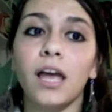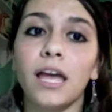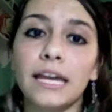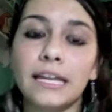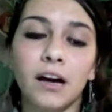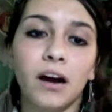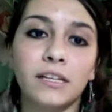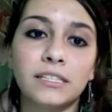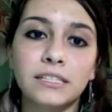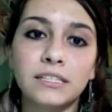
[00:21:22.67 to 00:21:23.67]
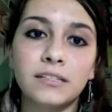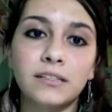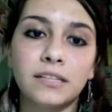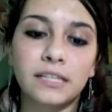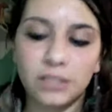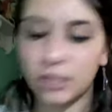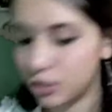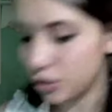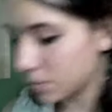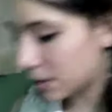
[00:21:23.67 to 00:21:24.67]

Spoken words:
It honestly, it took me a